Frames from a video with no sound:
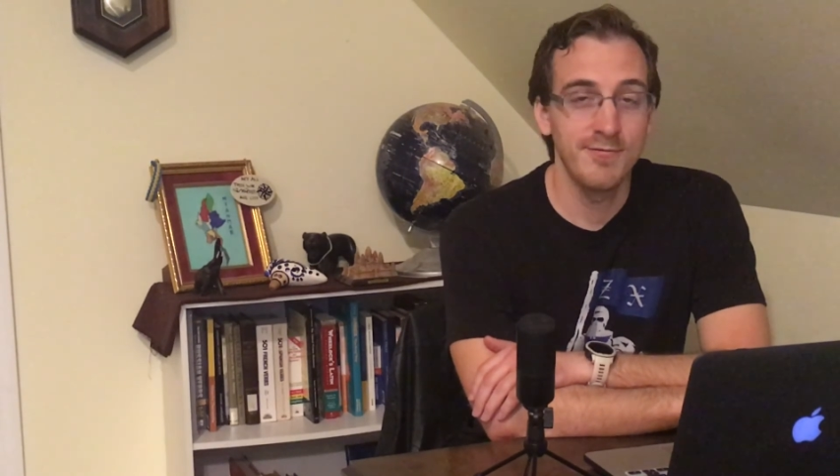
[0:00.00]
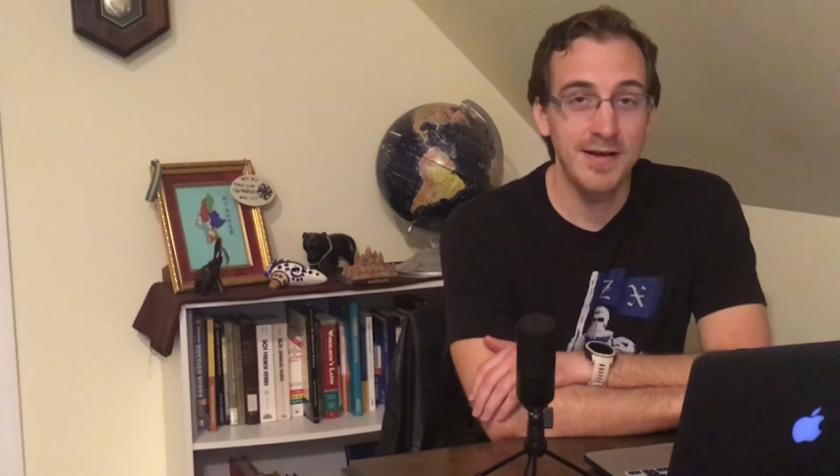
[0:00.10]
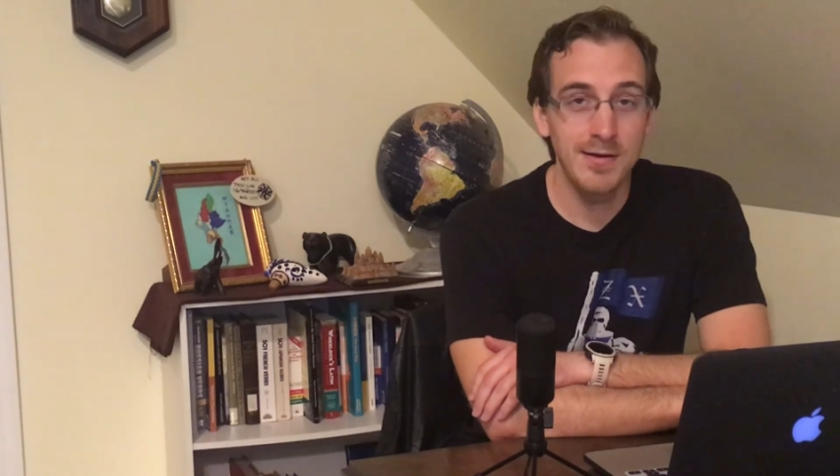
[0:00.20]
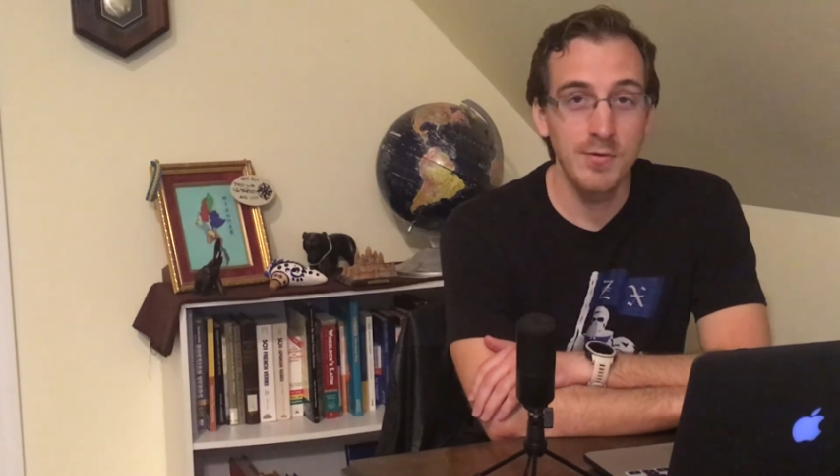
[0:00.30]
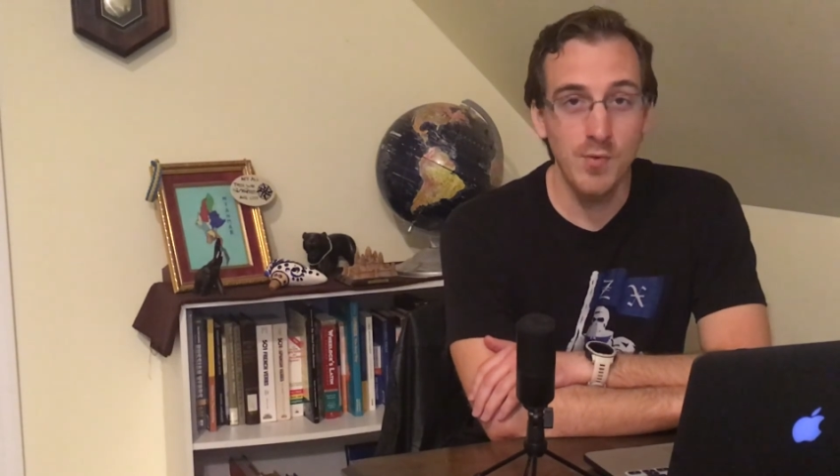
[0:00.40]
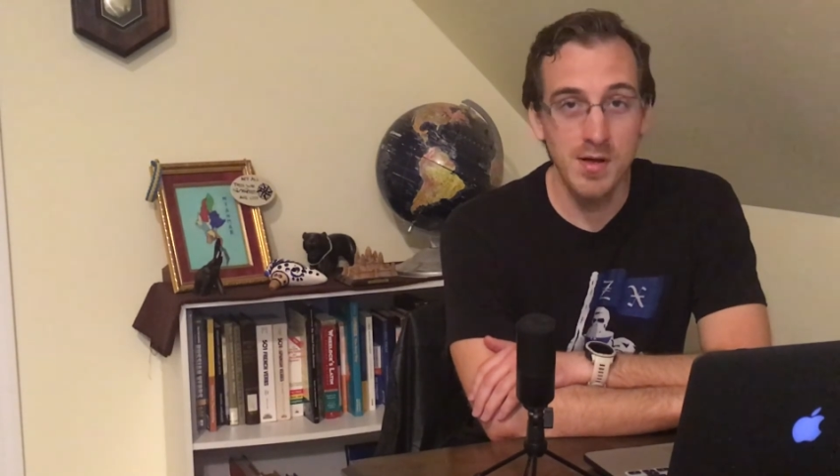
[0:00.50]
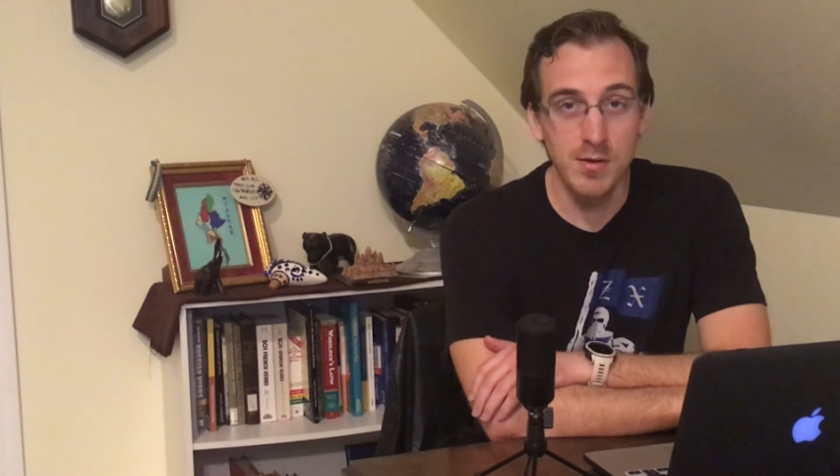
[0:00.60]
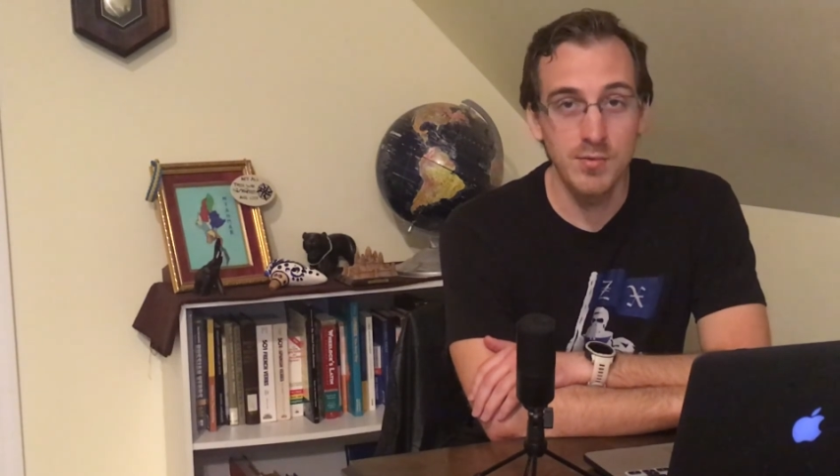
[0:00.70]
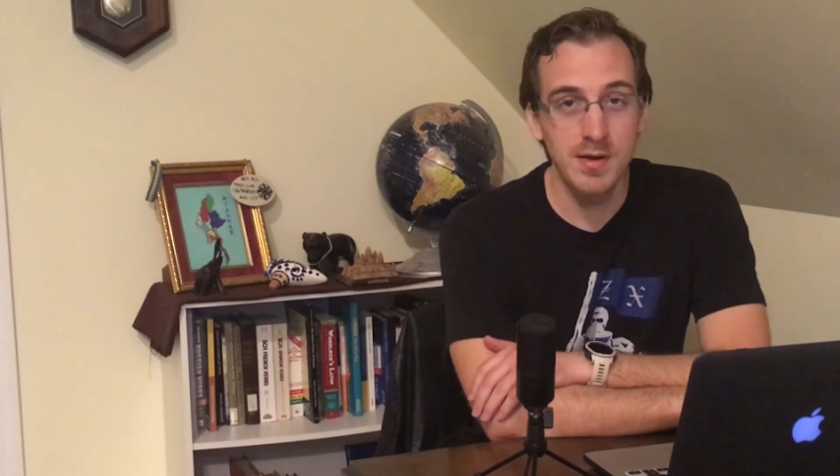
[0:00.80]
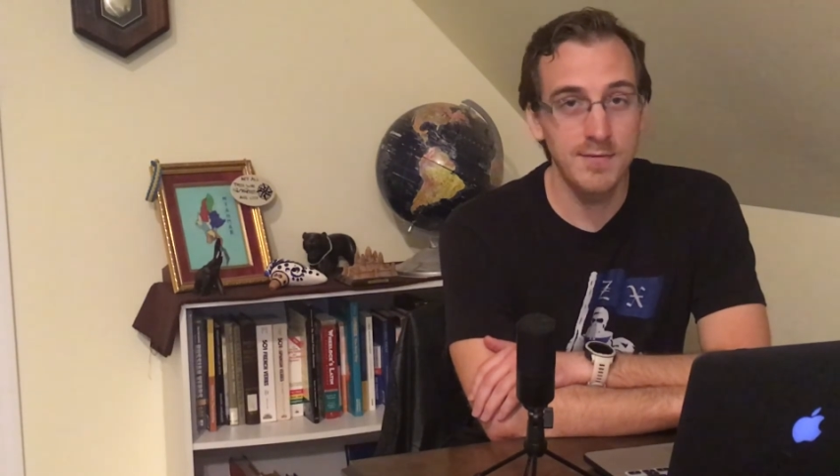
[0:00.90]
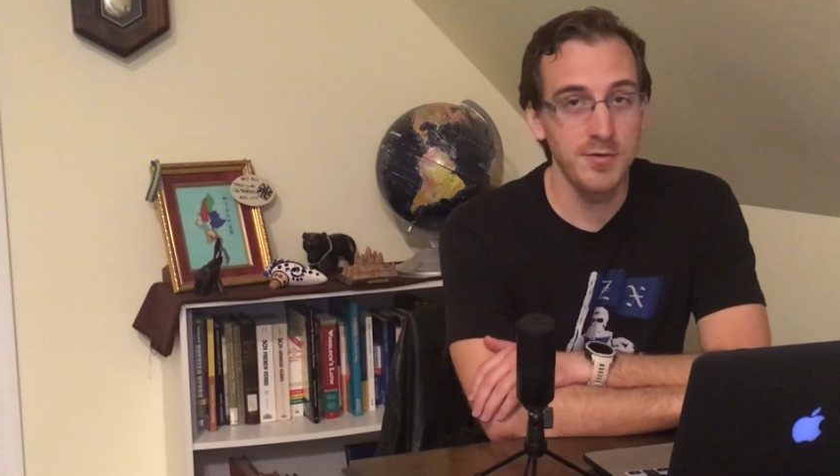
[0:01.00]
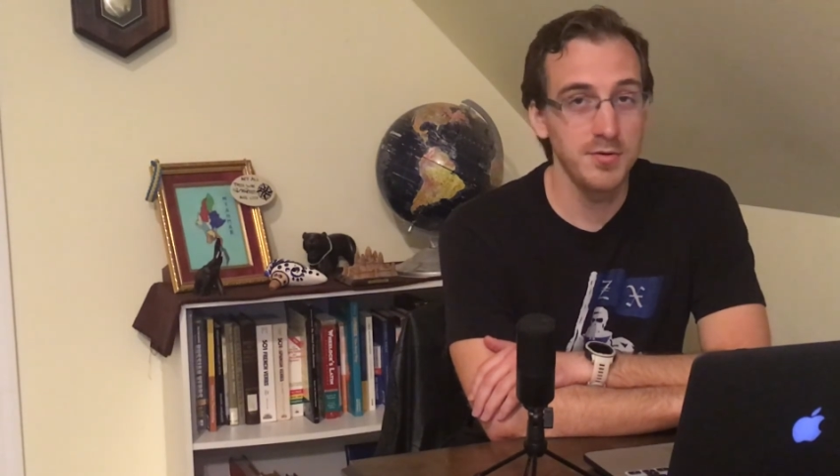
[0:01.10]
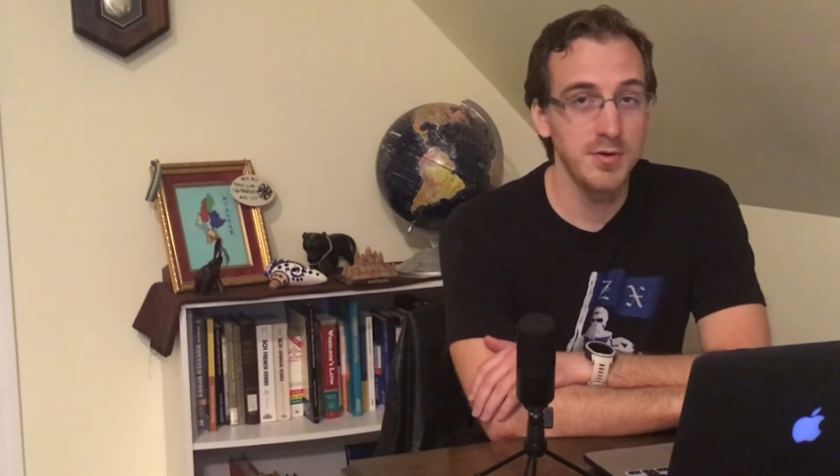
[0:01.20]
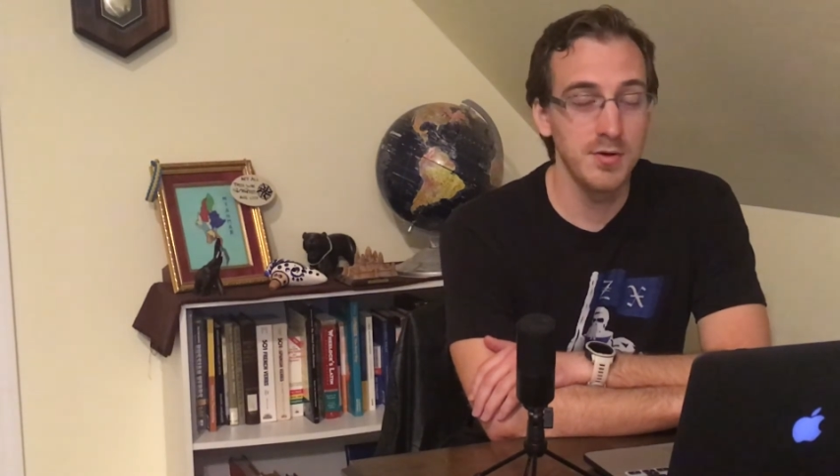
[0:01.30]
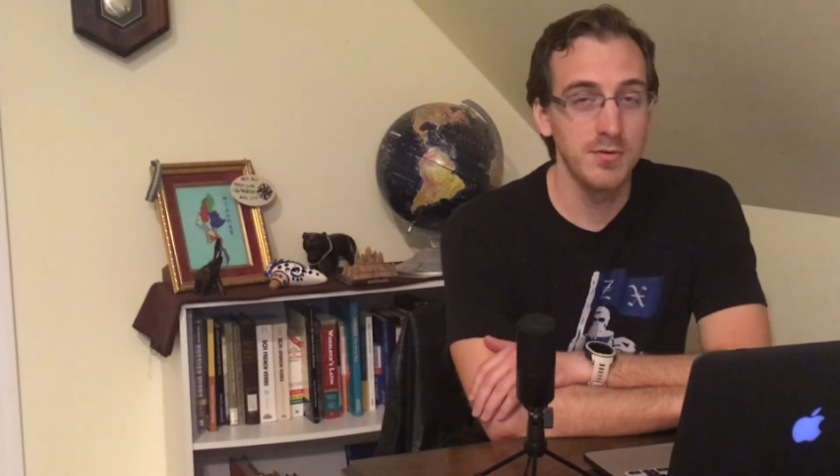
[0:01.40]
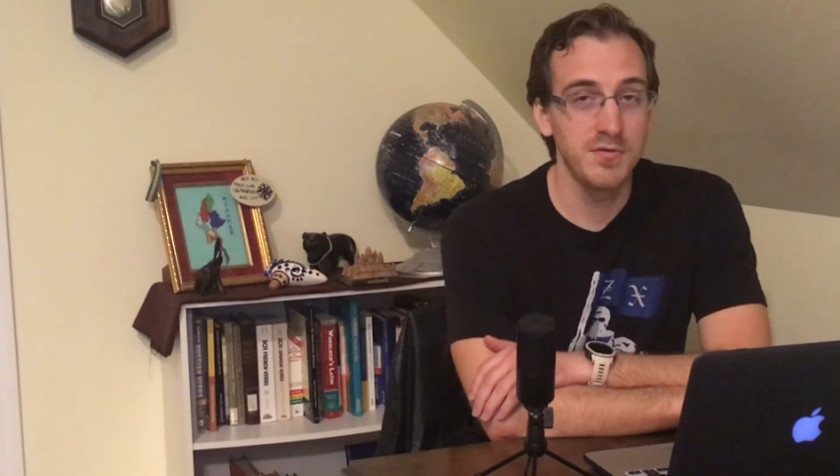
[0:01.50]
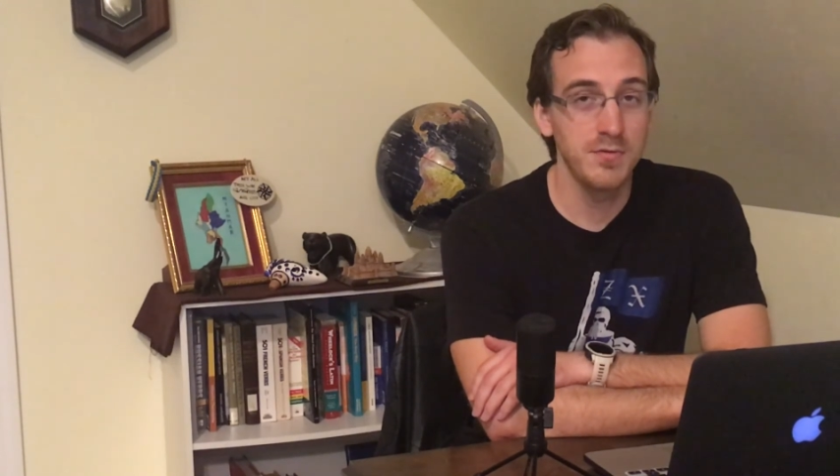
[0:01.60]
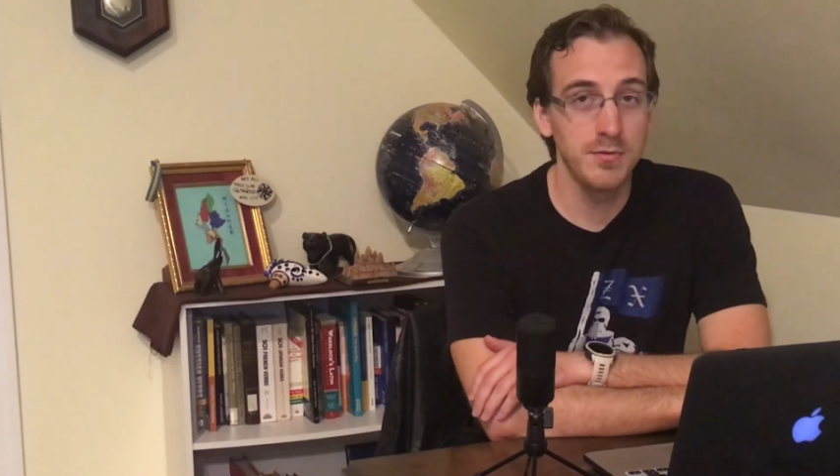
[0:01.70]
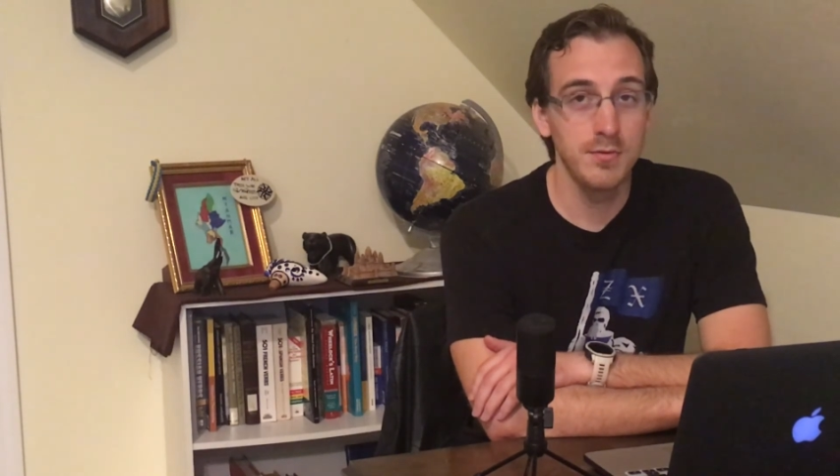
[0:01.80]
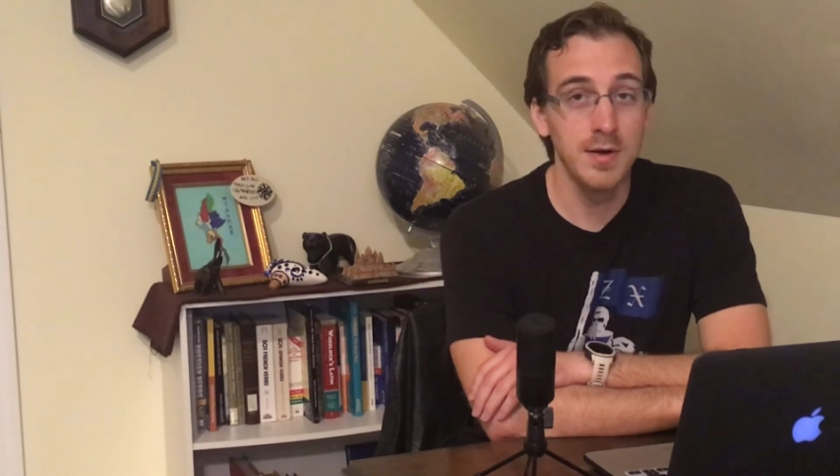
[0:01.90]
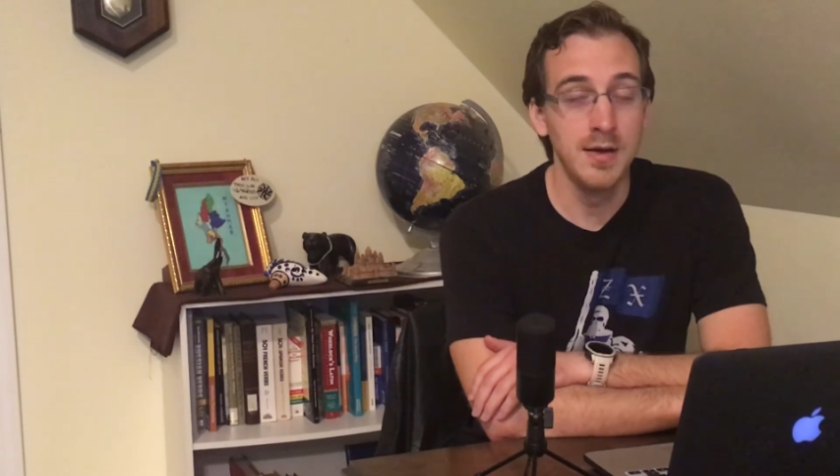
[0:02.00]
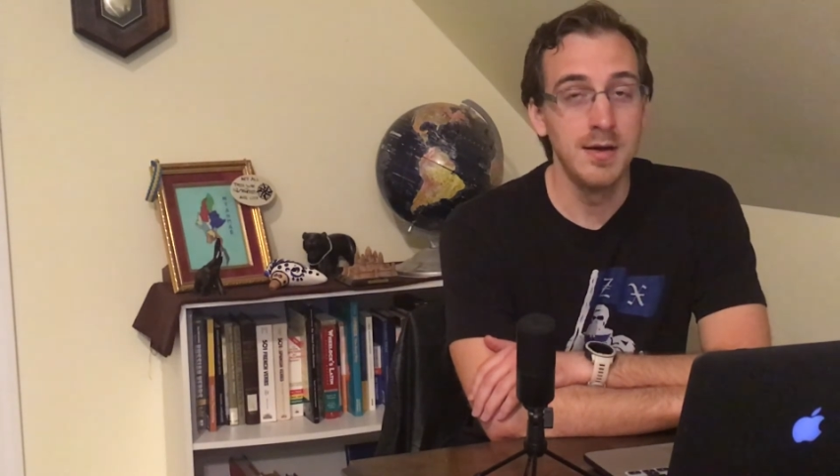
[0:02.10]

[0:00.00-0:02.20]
very well whenever you go to